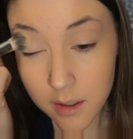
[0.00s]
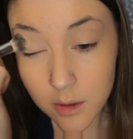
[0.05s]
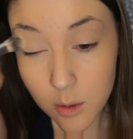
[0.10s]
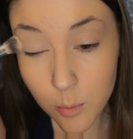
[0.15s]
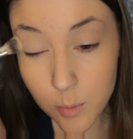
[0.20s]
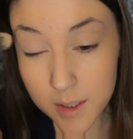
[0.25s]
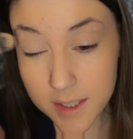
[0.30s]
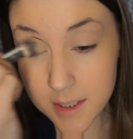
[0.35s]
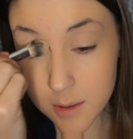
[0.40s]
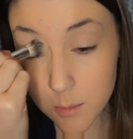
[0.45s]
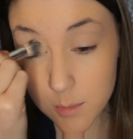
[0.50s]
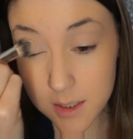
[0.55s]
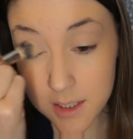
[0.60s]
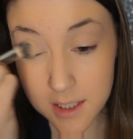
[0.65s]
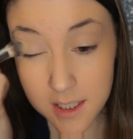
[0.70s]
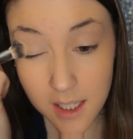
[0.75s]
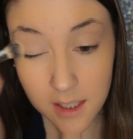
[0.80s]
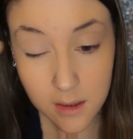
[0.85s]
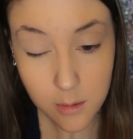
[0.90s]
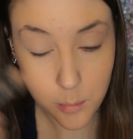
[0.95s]
The reason we
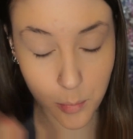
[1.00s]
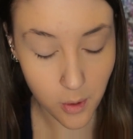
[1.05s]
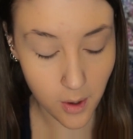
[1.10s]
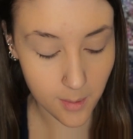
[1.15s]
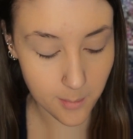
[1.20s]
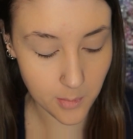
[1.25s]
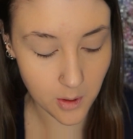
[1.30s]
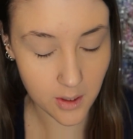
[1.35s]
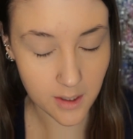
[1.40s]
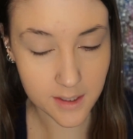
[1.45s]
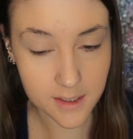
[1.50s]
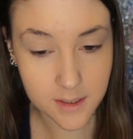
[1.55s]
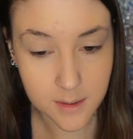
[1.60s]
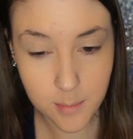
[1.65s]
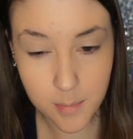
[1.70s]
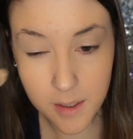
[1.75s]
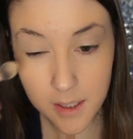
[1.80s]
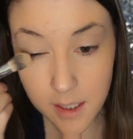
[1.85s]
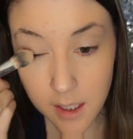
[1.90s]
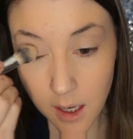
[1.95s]
set the primer is
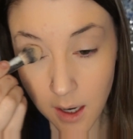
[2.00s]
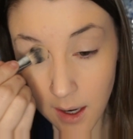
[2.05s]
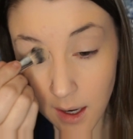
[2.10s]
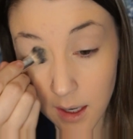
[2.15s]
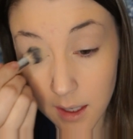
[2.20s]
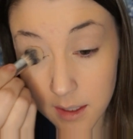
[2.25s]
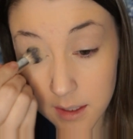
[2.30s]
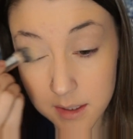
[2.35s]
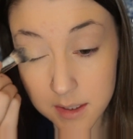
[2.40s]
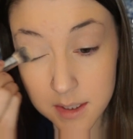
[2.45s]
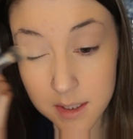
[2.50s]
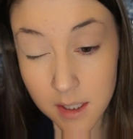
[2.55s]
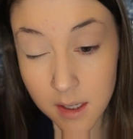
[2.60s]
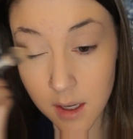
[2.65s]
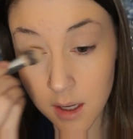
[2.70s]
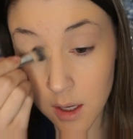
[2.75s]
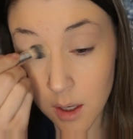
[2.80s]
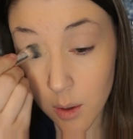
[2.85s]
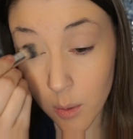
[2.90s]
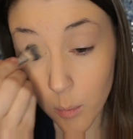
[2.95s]
because
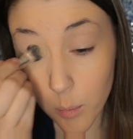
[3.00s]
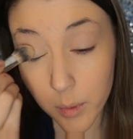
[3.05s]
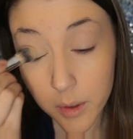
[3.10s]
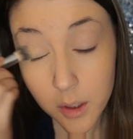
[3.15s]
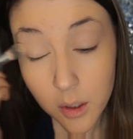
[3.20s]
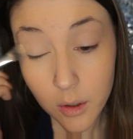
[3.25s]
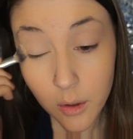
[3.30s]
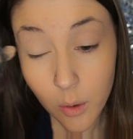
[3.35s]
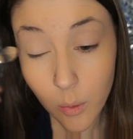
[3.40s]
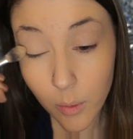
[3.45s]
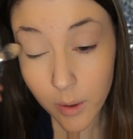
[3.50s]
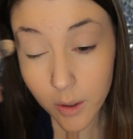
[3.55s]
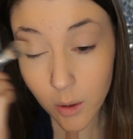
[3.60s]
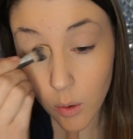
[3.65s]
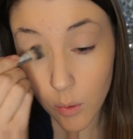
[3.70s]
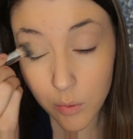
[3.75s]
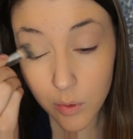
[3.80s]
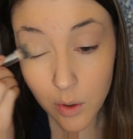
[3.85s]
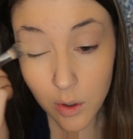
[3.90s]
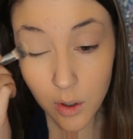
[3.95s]
when you're going
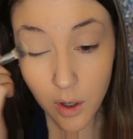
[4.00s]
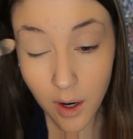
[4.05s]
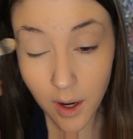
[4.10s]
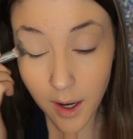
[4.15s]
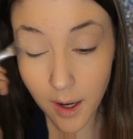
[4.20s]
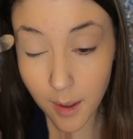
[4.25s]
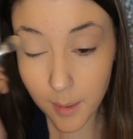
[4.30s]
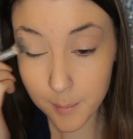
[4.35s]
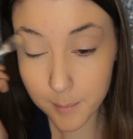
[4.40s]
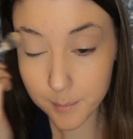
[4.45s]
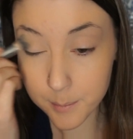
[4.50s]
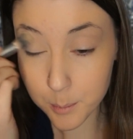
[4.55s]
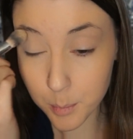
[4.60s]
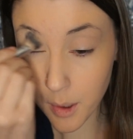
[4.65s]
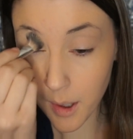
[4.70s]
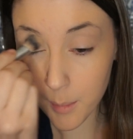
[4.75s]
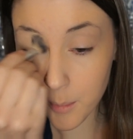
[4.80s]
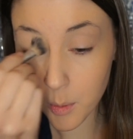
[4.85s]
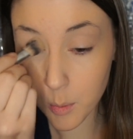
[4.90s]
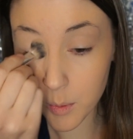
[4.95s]
over
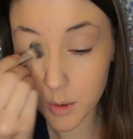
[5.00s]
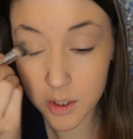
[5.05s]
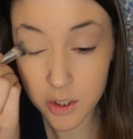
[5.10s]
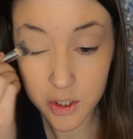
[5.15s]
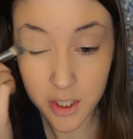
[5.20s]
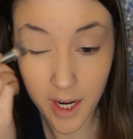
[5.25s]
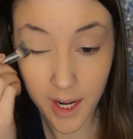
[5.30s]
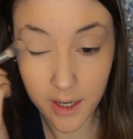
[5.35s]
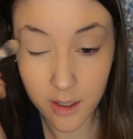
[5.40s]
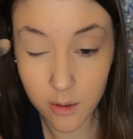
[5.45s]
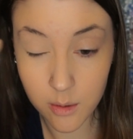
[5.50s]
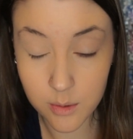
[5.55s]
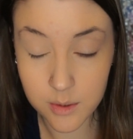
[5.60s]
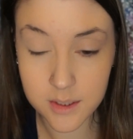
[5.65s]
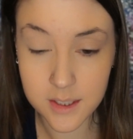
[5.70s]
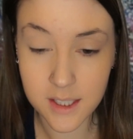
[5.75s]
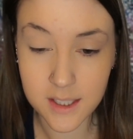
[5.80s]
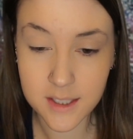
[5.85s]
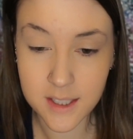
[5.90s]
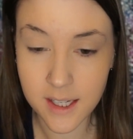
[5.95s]
primer with
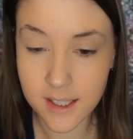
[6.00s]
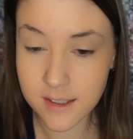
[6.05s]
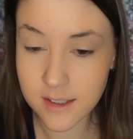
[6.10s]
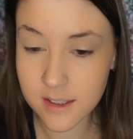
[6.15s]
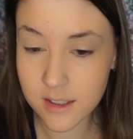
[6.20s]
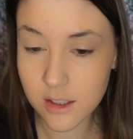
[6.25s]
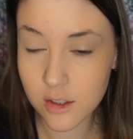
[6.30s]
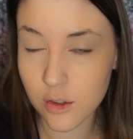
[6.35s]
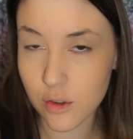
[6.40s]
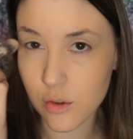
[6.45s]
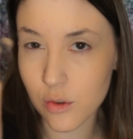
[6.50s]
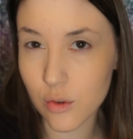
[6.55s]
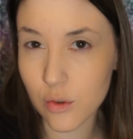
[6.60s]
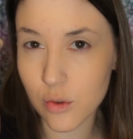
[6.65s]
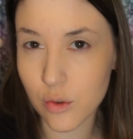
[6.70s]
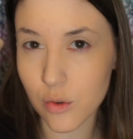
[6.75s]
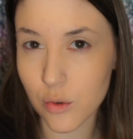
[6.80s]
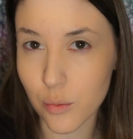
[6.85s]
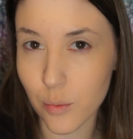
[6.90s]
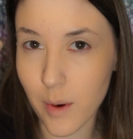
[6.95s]
shadows, it tends to
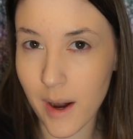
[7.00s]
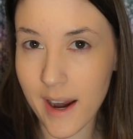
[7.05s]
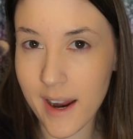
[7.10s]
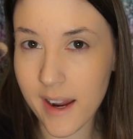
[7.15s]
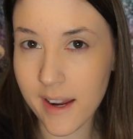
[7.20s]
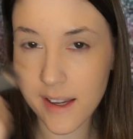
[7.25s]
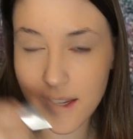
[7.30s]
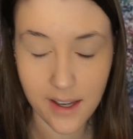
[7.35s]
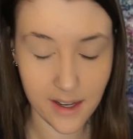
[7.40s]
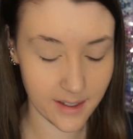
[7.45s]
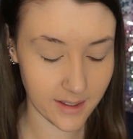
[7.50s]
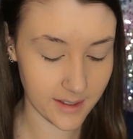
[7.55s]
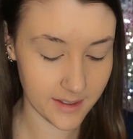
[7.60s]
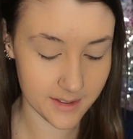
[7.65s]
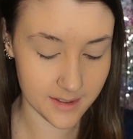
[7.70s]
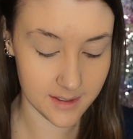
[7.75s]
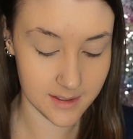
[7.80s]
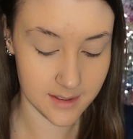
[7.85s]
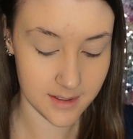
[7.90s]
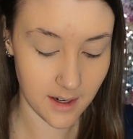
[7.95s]
drag and
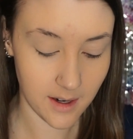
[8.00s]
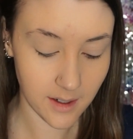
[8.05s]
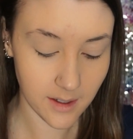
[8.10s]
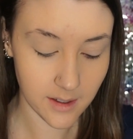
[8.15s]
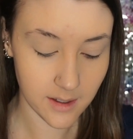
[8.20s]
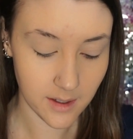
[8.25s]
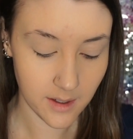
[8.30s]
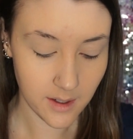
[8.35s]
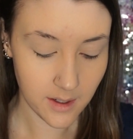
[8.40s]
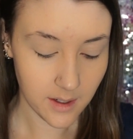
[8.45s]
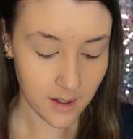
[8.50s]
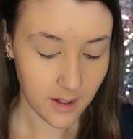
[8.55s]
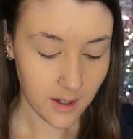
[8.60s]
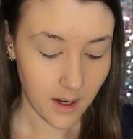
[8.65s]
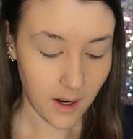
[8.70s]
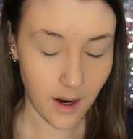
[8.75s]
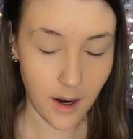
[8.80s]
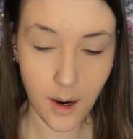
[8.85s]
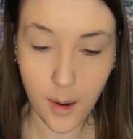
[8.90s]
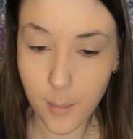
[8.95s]
get stuck
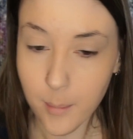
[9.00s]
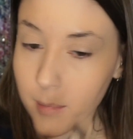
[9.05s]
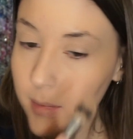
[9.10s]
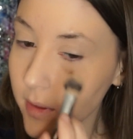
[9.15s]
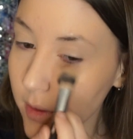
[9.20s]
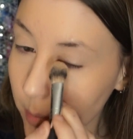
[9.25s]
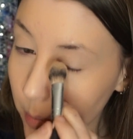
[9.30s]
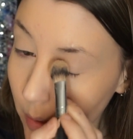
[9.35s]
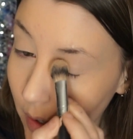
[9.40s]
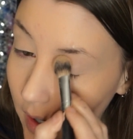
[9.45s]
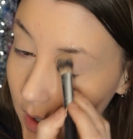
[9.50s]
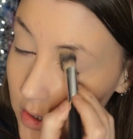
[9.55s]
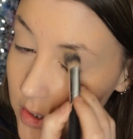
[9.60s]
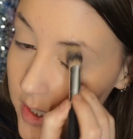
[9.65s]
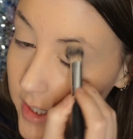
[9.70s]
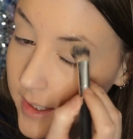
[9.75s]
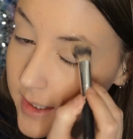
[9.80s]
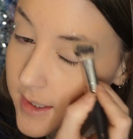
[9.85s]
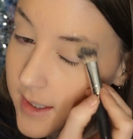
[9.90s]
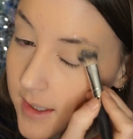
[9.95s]
the
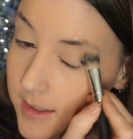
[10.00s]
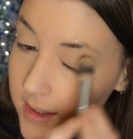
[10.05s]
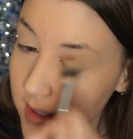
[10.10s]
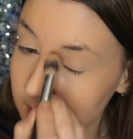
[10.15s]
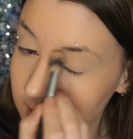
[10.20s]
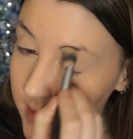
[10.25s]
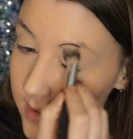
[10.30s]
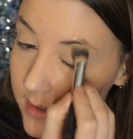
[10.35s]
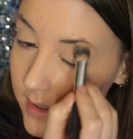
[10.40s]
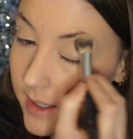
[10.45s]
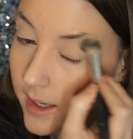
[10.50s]
brush, and it doesn't